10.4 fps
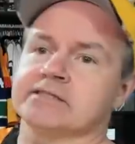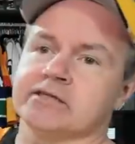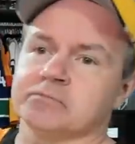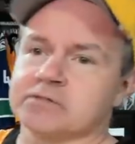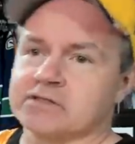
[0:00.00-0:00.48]

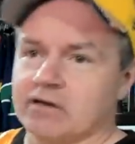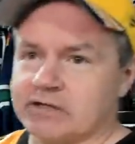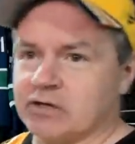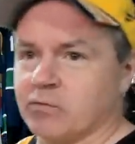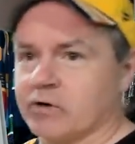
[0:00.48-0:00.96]
give him the
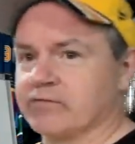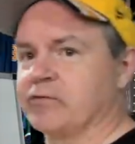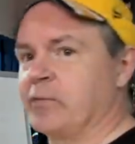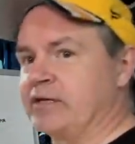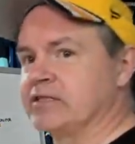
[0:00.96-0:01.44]
Selke Award
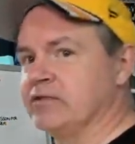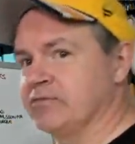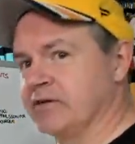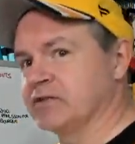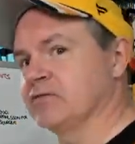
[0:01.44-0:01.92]
for best
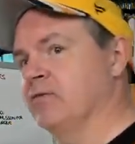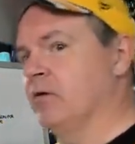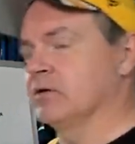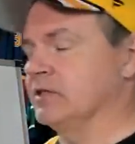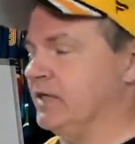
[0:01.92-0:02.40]
defensive
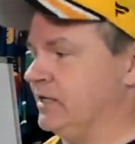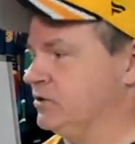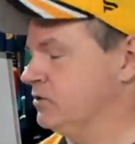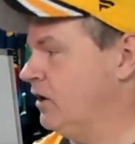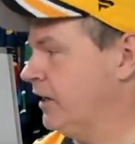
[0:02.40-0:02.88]
forward in the
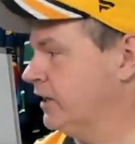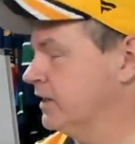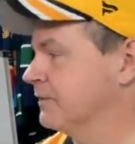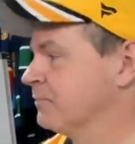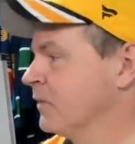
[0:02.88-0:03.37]
National Hockey
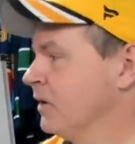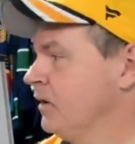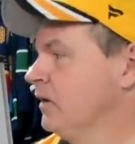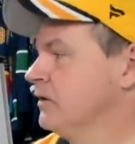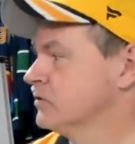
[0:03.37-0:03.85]
League.
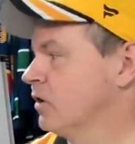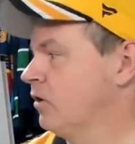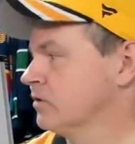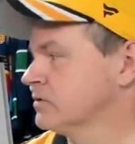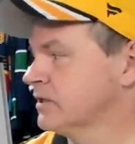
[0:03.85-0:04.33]

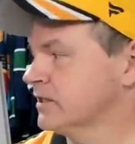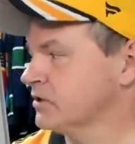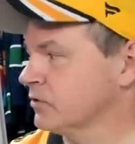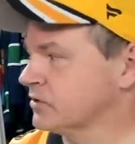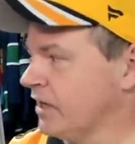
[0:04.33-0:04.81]
So 06
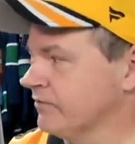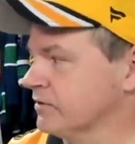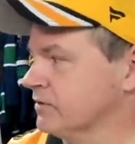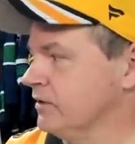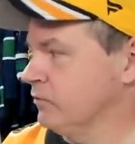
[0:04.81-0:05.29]

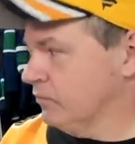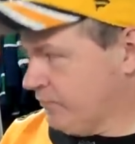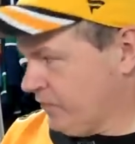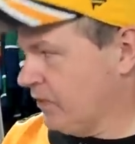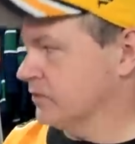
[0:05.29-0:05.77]
07, he
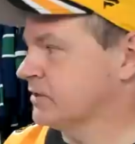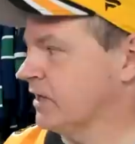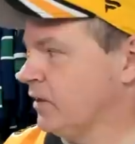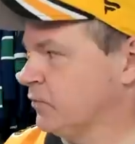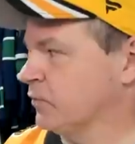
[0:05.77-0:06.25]
follows
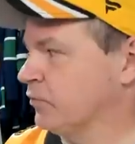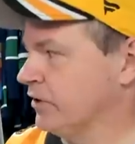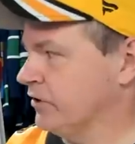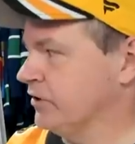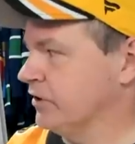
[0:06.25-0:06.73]
that up with a
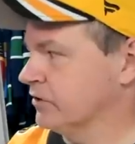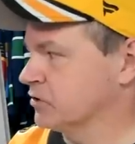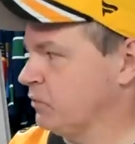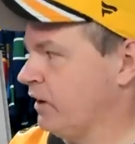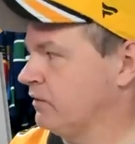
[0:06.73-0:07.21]
pretty good year
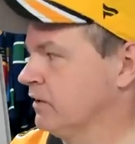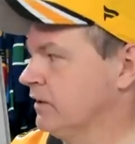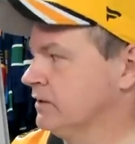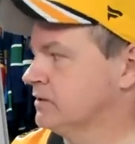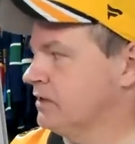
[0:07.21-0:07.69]
as well.
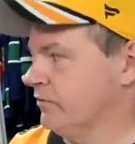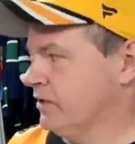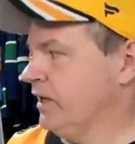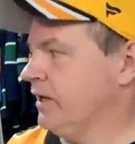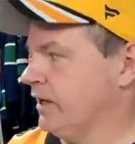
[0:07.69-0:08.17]

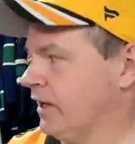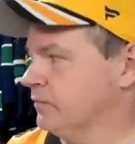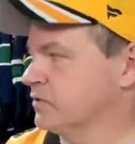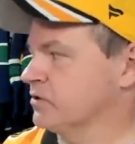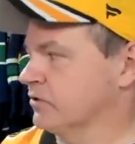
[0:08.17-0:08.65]
78
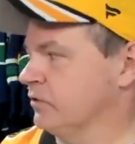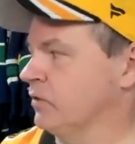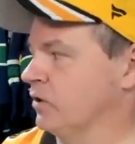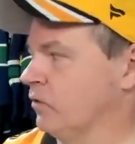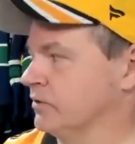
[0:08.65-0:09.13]
games,
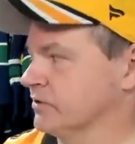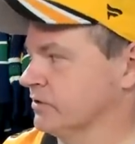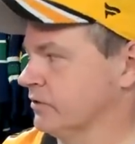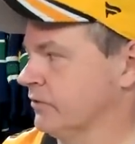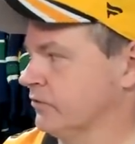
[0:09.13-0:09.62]
31 goals,
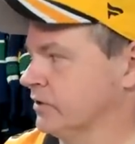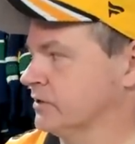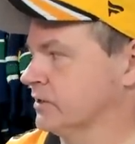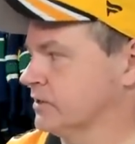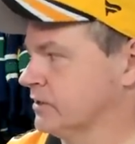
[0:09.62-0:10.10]
33
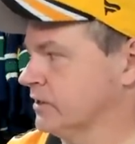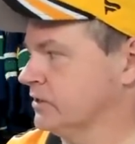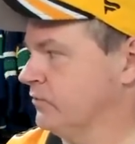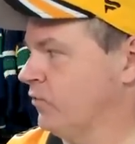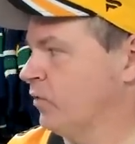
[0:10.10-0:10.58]
assists,
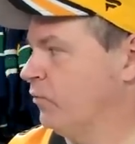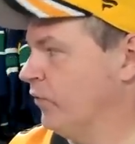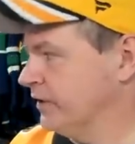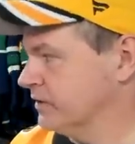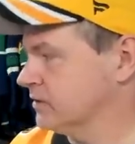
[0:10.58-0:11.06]
64
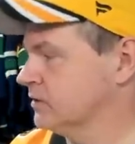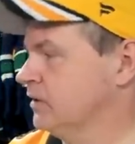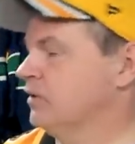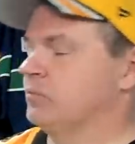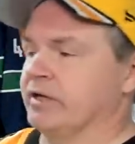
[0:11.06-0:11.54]
points.
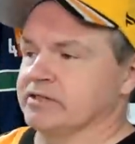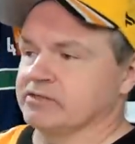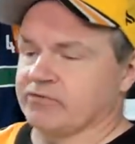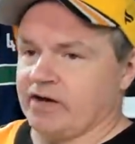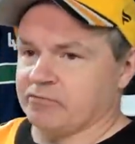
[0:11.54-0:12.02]

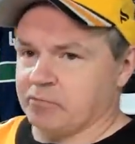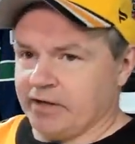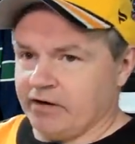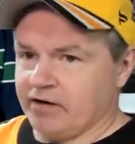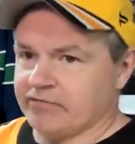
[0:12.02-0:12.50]
Plays five
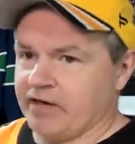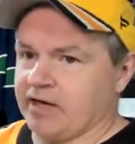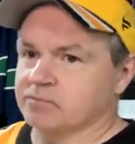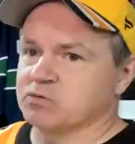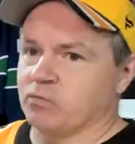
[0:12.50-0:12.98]
playoff
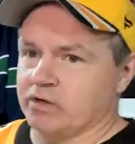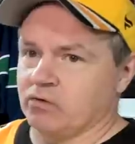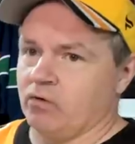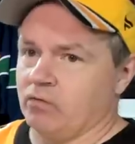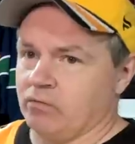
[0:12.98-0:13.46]
games, one
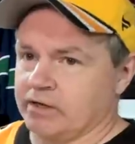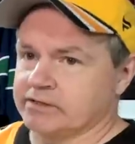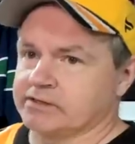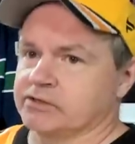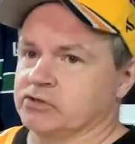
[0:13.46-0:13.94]
goal, one
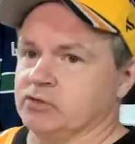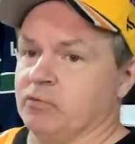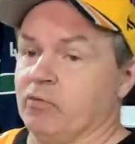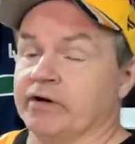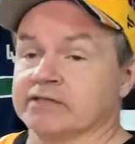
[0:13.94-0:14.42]
assist, two
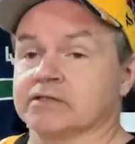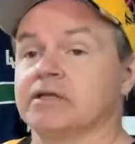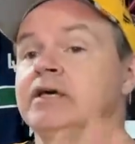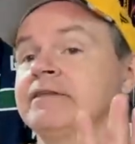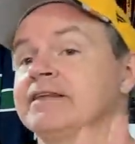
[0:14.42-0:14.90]
points.
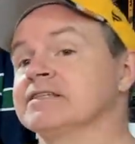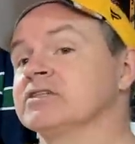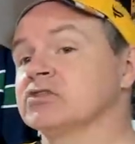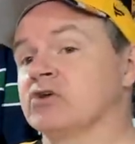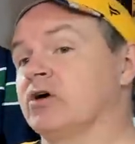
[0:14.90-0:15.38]

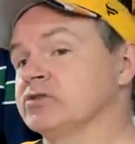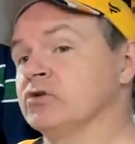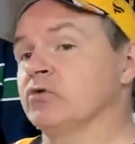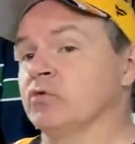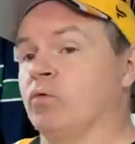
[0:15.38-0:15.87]
This is
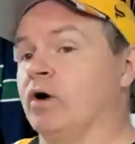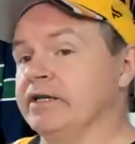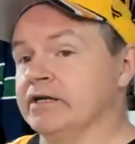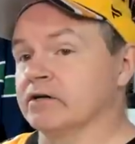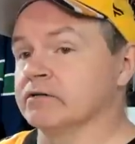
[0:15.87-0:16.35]
also the
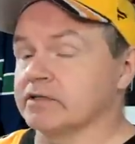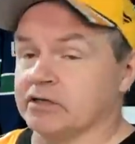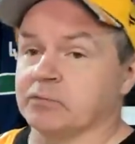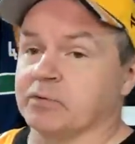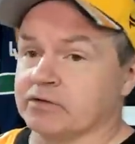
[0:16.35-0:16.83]
one year that
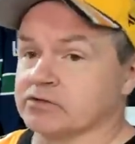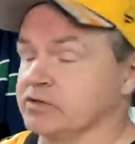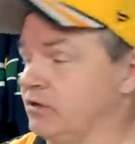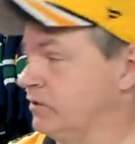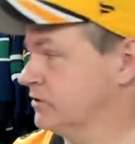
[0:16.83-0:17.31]
he appears in
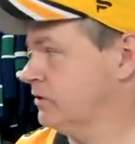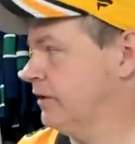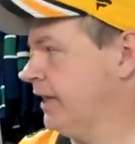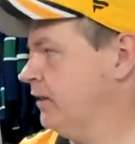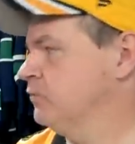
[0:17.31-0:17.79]
the All
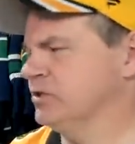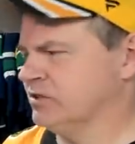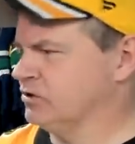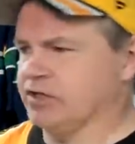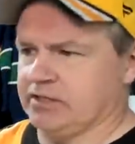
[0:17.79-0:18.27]
Star game,
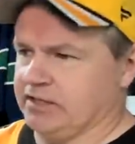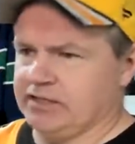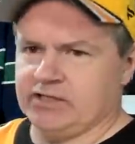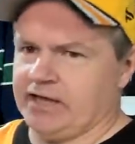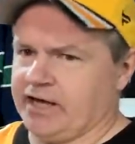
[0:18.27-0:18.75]
which good.
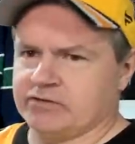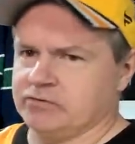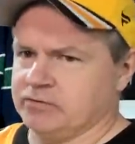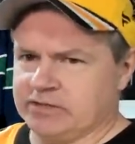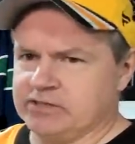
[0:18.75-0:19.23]
He had
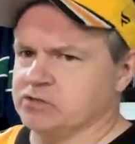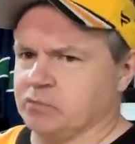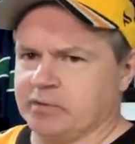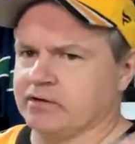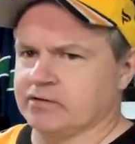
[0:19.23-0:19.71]
to at least
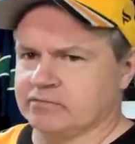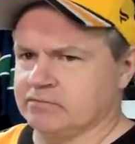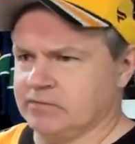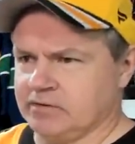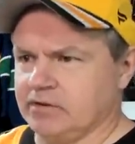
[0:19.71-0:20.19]
appear in,
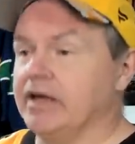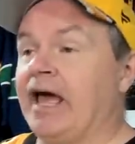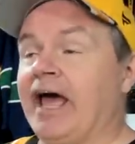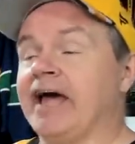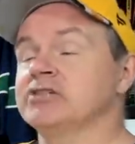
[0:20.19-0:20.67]

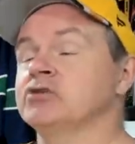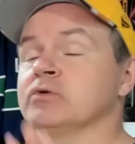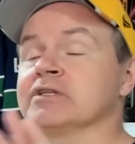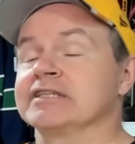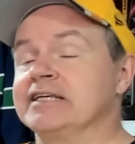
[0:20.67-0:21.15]
had to
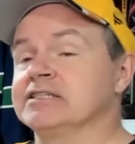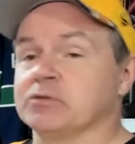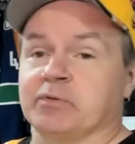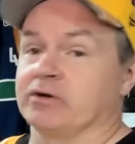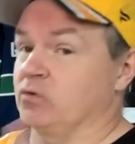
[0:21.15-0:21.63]
at least
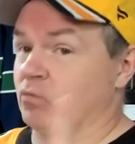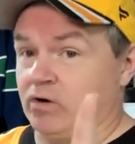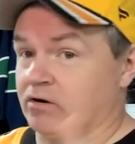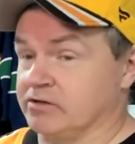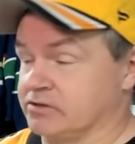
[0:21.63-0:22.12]
appear in
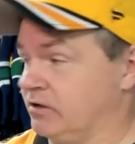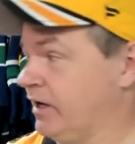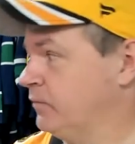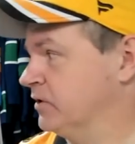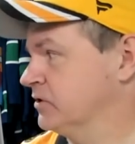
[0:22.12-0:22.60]
one All Star
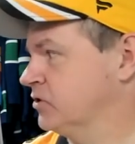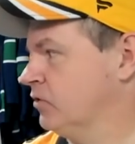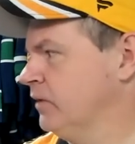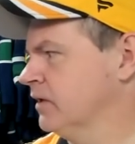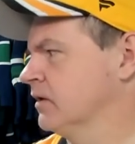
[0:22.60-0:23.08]
game in his
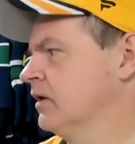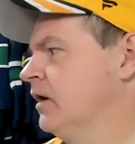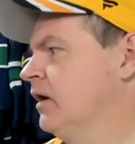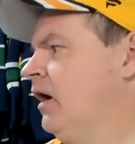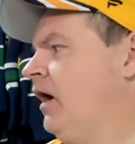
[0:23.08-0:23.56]
career.
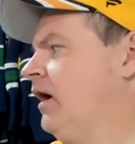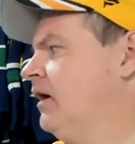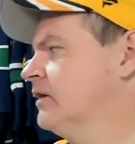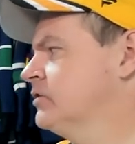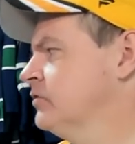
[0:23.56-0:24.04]

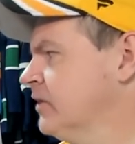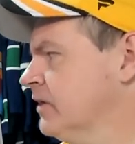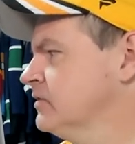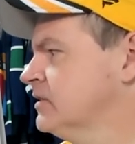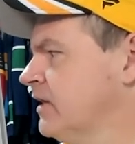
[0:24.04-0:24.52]
Uh,
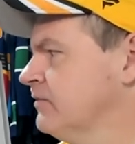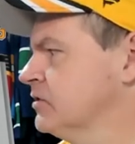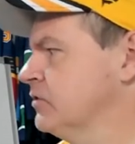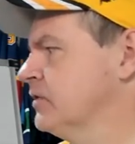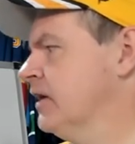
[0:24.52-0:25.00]
2007,
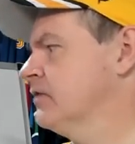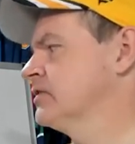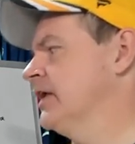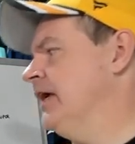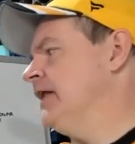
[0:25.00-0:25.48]

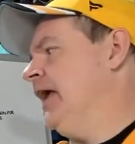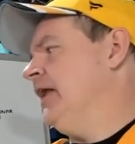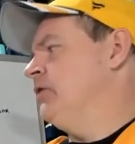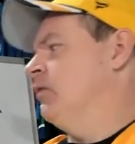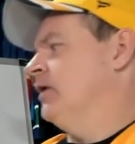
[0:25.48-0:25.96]
2008,
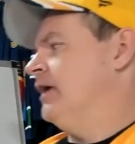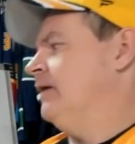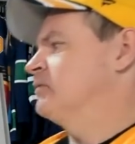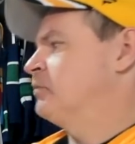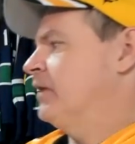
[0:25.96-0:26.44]
81
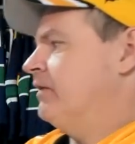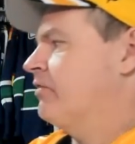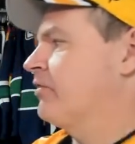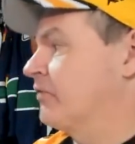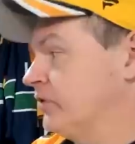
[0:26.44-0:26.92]
games played,
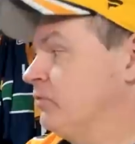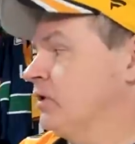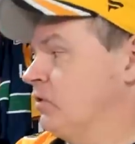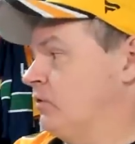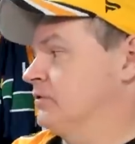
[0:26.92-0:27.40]

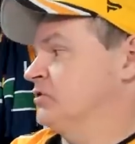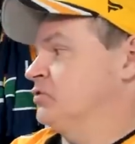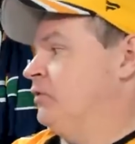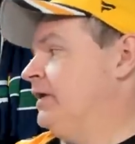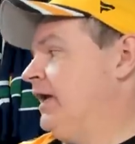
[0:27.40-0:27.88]
31 goals,
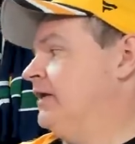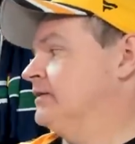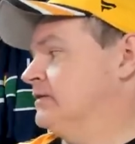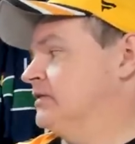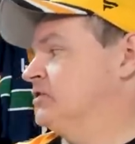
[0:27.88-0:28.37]
28
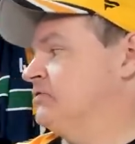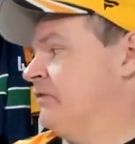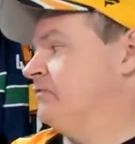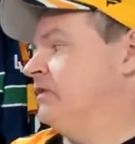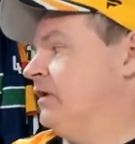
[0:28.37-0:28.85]
assists,
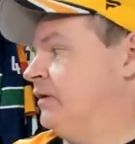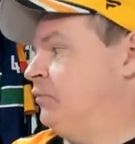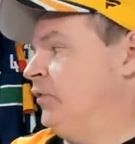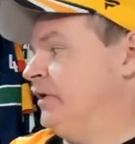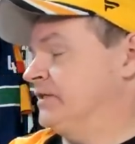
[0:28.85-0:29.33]
59
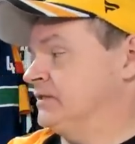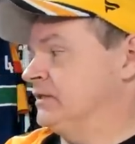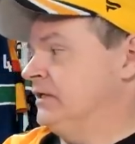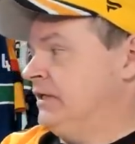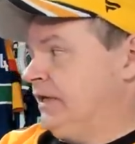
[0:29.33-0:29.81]
points.
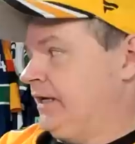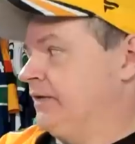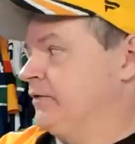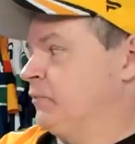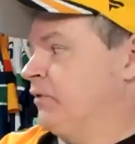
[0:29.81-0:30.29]

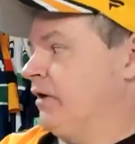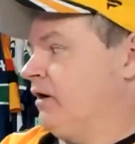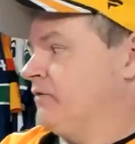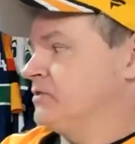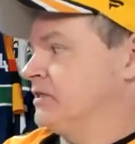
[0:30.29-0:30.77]
In the
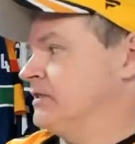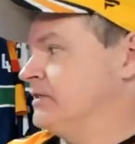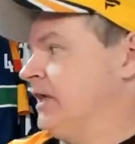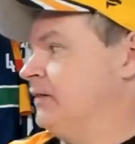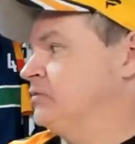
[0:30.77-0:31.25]
playoffs,
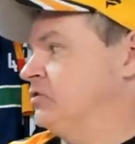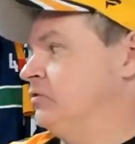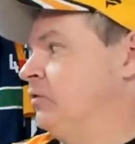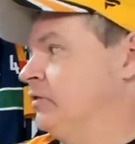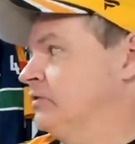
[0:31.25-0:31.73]
six games,
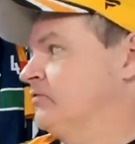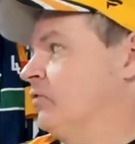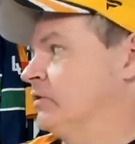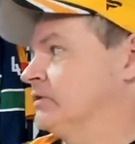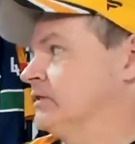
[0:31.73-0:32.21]
two goals,
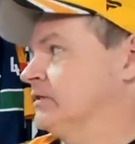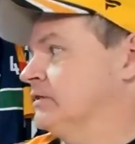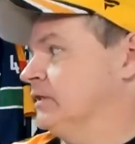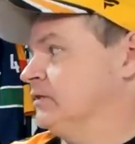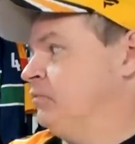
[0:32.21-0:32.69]
four assists,
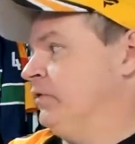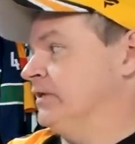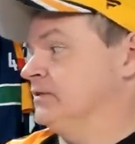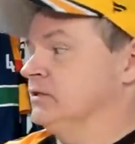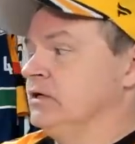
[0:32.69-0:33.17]
six
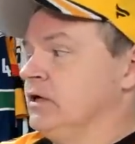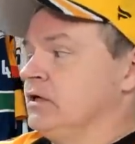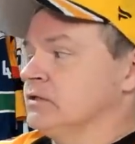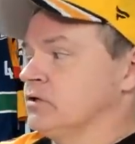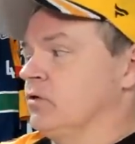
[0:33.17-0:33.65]
points.
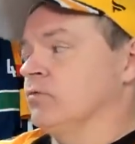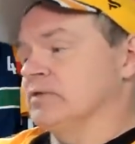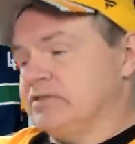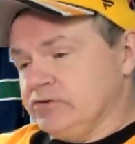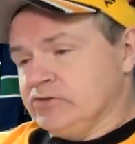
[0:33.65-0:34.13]
So,
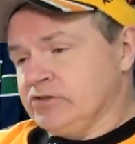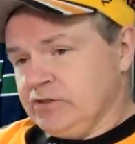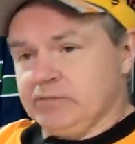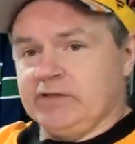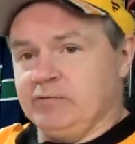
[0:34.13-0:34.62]
what's
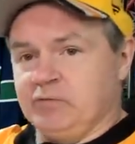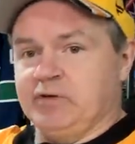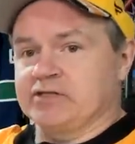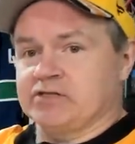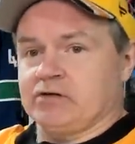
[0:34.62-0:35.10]
interesting with him in
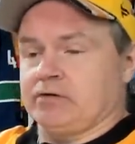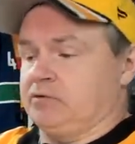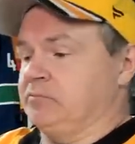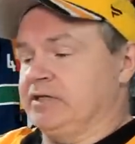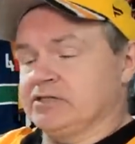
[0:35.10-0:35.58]
Minnesota,
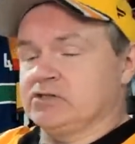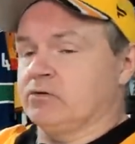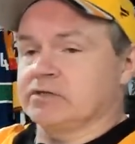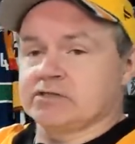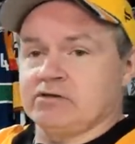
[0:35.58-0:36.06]

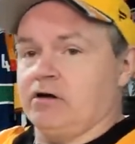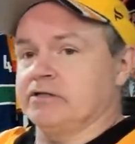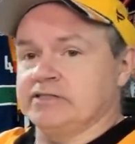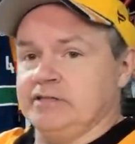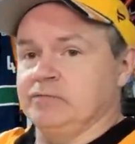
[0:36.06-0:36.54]
Minnesota is not a
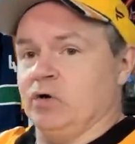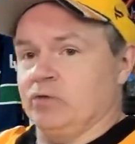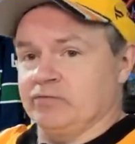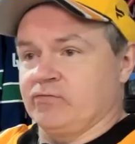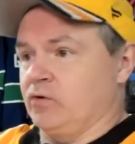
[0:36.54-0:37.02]
team
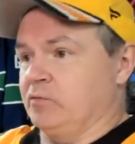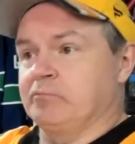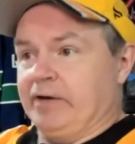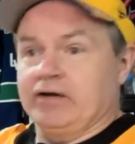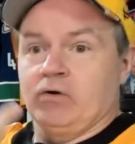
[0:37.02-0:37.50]
known for
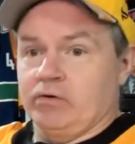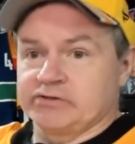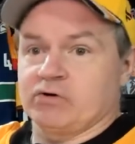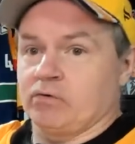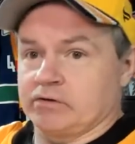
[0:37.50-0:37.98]
big goal
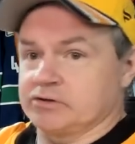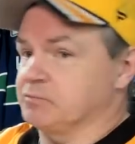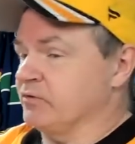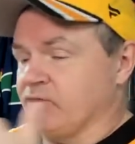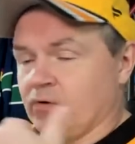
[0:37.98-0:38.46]
scorers.
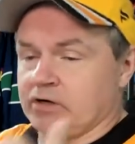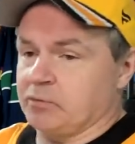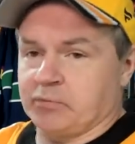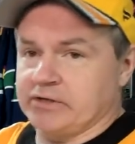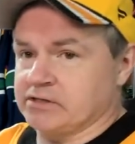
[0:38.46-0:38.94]
Before
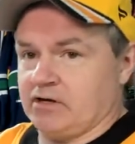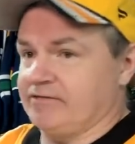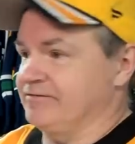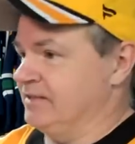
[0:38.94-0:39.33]
Kaprizov,